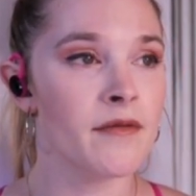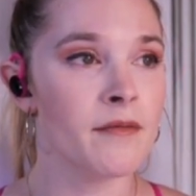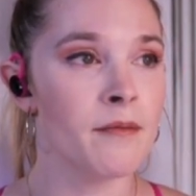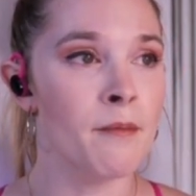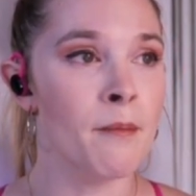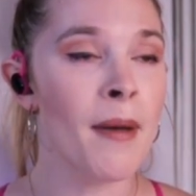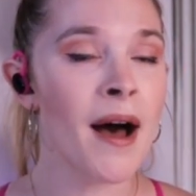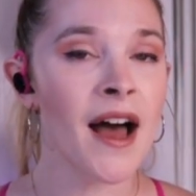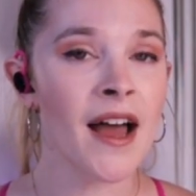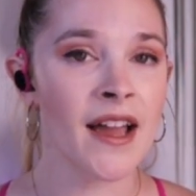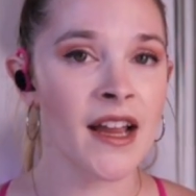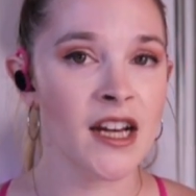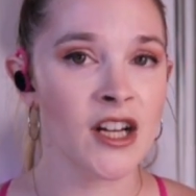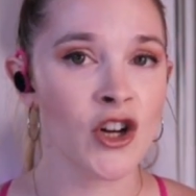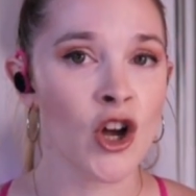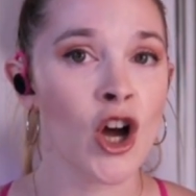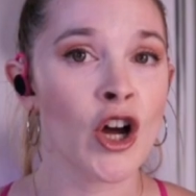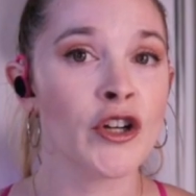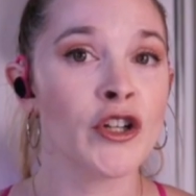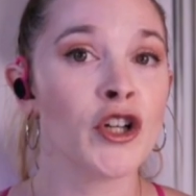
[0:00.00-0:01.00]
mind
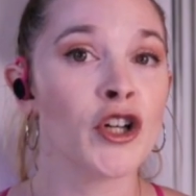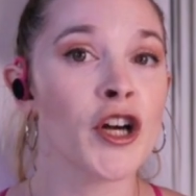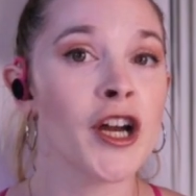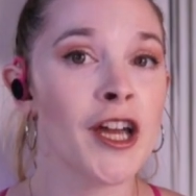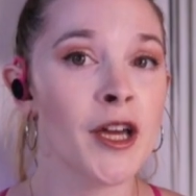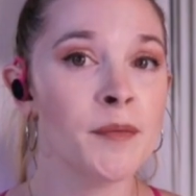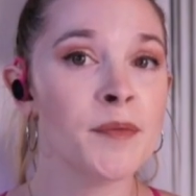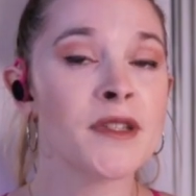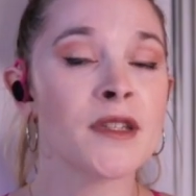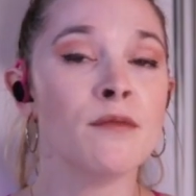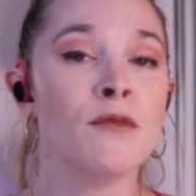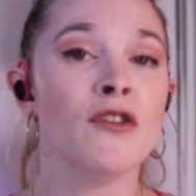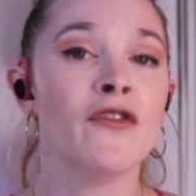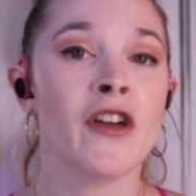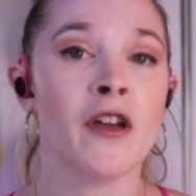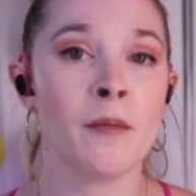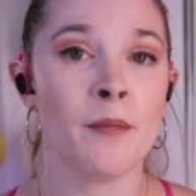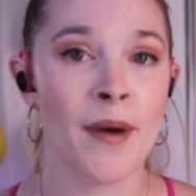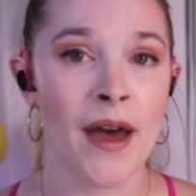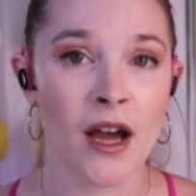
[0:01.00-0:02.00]
on your hips
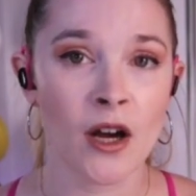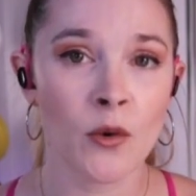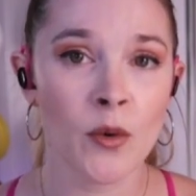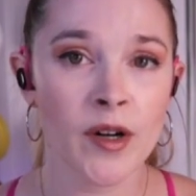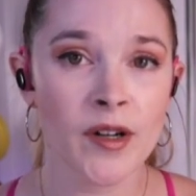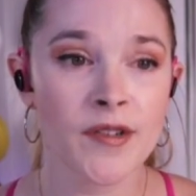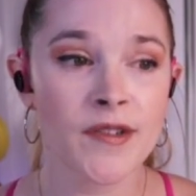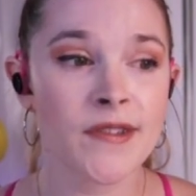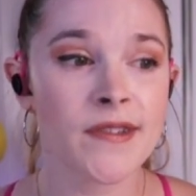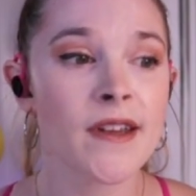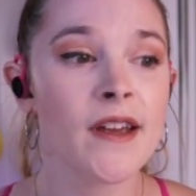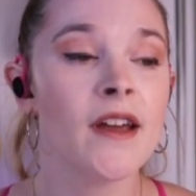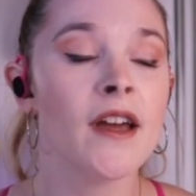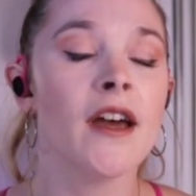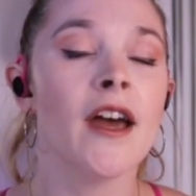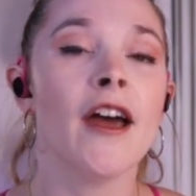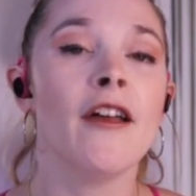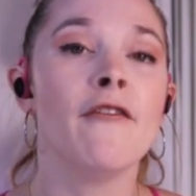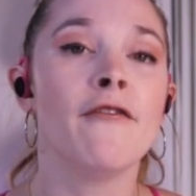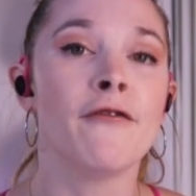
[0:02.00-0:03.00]
moving backwards
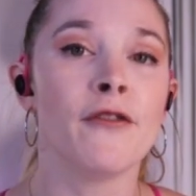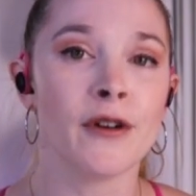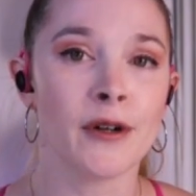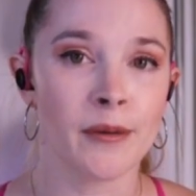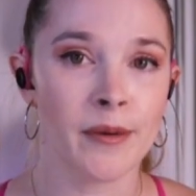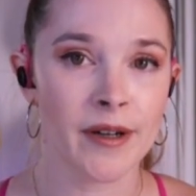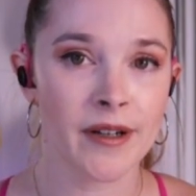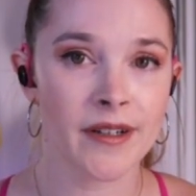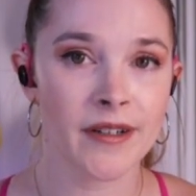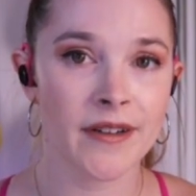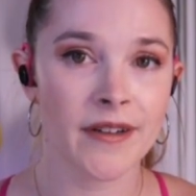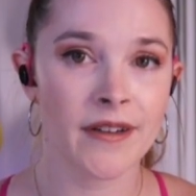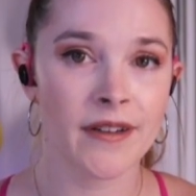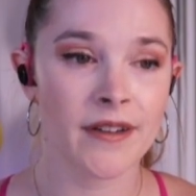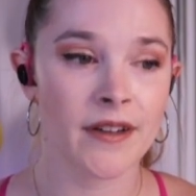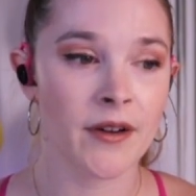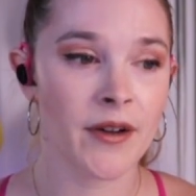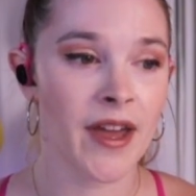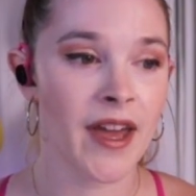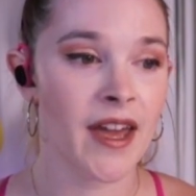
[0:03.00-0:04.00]
and forward,
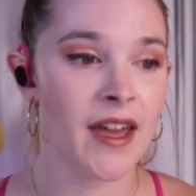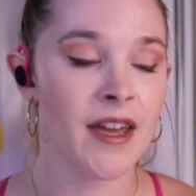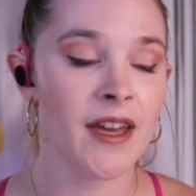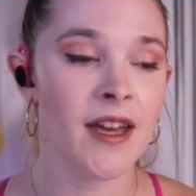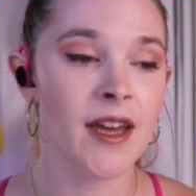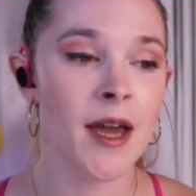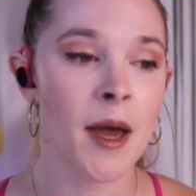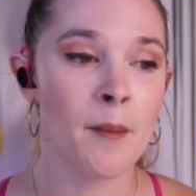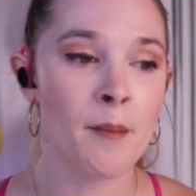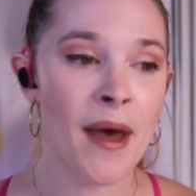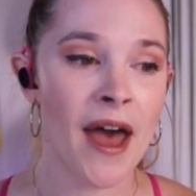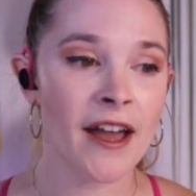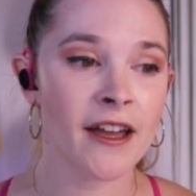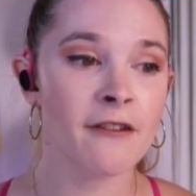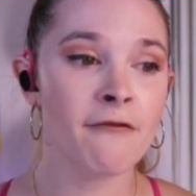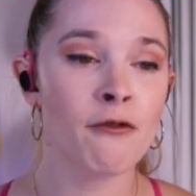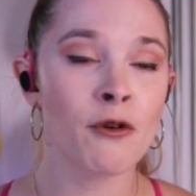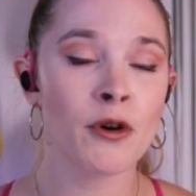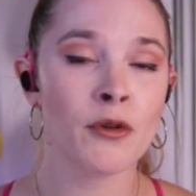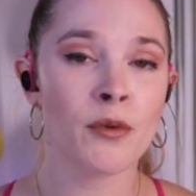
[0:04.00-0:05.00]
okay? Back
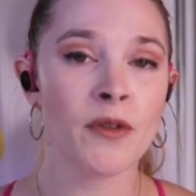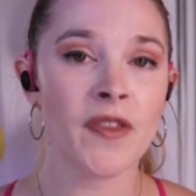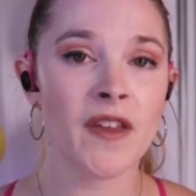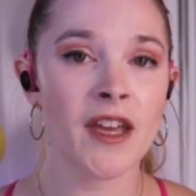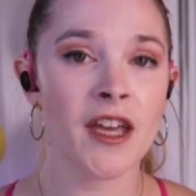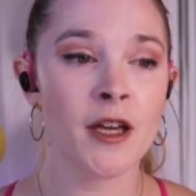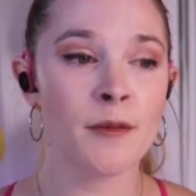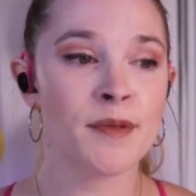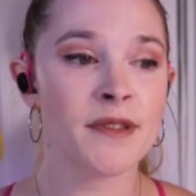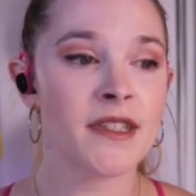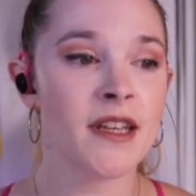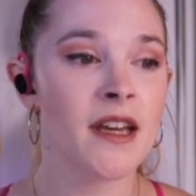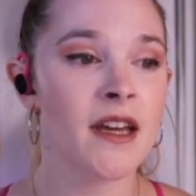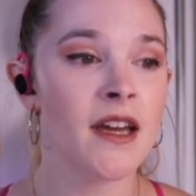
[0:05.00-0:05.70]
and forth with the hips,